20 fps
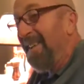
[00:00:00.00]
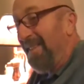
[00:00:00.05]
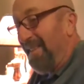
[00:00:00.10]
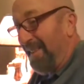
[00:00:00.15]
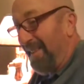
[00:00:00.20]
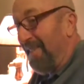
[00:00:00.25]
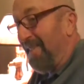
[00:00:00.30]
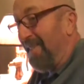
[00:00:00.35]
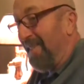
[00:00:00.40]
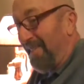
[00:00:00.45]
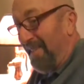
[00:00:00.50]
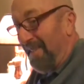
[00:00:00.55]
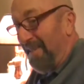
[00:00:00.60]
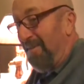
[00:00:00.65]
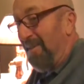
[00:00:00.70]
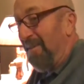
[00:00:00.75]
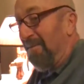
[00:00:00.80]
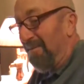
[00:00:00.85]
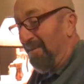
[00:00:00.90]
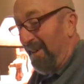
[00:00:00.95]
This is going
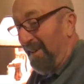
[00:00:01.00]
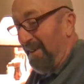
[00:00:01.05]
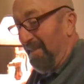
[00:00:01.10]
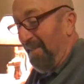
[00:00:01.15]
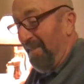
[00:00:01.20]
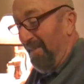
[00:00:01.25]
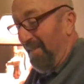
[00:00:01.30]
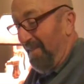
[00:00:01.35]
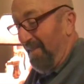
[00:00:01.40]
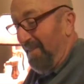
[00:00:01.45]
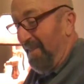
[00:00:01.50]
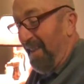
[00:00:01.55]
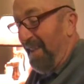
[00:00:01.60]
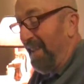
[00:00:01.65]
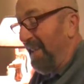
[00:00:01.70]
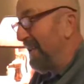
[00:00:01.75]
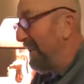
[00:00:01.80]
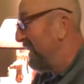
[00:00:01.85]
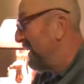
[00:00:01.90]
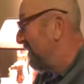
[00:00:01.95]
to be fun.
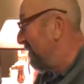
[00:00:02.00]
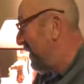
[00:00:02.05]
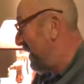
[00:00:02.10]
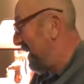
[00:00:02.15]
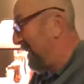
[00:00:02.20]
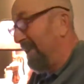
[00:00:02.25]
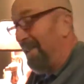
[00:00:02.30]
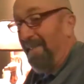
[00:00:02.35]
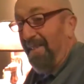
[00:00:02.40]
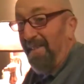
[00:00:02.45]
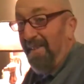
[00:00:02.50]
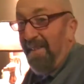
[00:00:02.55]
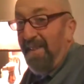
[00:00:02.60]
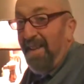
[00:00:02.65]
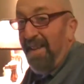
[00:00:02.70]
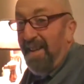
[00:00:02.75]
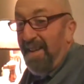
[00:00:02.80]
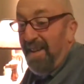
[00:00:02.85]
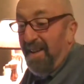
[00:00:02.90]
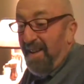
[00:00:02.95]
Because,
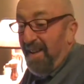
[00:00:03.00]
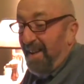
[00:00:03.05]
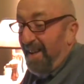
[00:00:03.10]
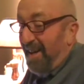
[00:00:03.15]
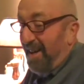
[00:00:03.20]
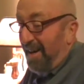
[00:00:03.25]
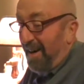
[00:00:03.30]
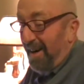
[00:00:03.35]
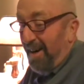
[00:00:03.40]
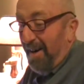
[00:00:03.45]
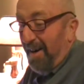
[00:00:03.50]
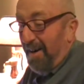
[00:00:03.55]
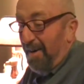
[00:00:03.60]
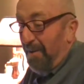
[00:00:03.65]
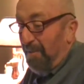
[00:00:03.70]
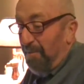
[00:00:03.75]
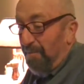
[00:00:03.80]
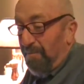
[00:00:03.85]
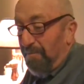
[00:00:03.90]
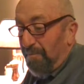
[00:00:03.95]
my